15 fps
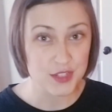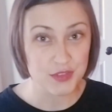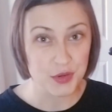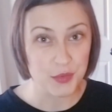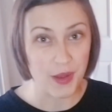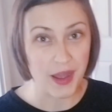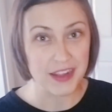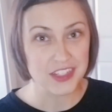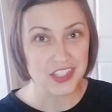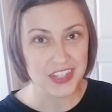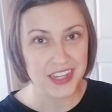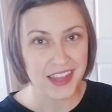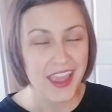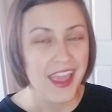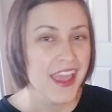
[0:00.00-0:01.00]
for
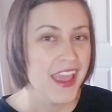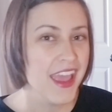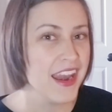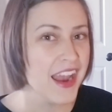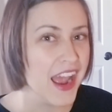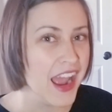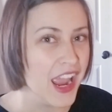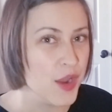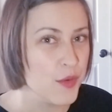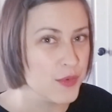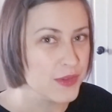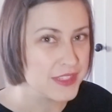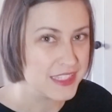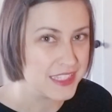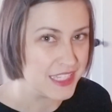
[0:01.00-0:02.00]
watching, and I
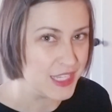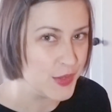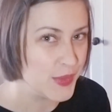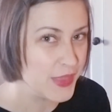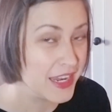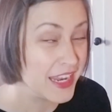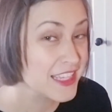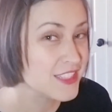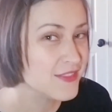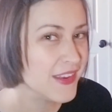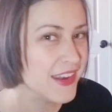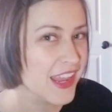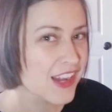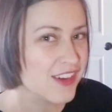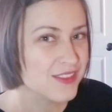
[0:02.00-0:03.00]
will see you in the next
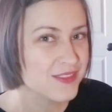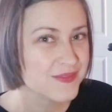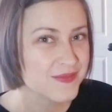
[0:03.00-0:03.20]
video.